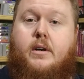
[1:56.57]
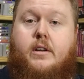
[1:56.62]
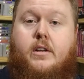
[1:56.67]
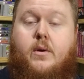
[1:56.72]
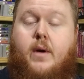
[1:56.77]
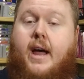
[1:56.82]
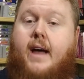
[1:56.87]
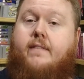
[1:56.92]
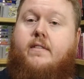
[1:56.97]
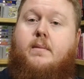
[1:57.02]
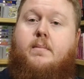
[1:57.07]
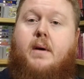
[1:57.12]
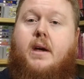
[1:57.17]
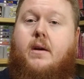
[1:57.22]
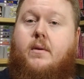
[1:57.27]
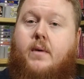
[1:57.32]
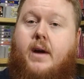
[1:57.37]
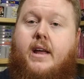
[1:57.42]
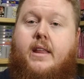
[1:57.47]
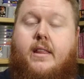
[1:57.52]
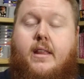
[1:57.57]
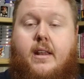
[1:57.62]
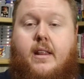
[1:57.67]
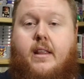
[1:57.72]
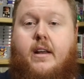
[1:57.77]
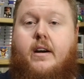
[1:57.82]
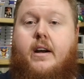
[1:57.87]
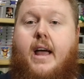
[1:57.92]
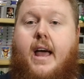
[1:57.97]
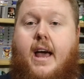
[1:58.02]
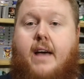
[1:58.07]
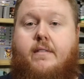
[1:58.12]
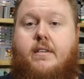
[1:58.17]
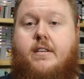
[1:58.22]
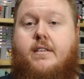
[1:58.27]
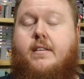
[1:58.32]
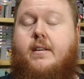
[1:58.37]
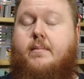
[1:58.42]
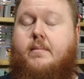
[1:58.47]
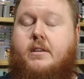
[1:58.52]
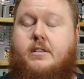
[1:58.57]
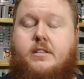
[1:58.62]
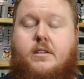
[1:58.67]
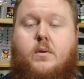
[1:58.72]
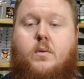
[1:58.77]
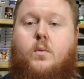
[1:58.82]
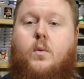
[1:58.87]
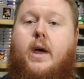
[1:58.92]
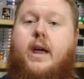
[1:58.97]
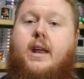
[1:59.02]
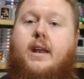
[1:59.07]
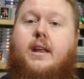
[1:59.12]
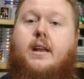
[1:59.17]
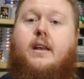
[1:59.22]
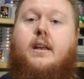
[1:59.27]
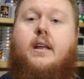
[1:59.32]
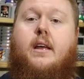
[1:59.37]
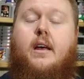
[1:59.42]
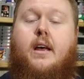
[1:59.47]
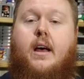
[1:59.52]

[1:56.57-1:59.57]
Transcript: and you have to pay right then and there to have it shipped. There's no waiting.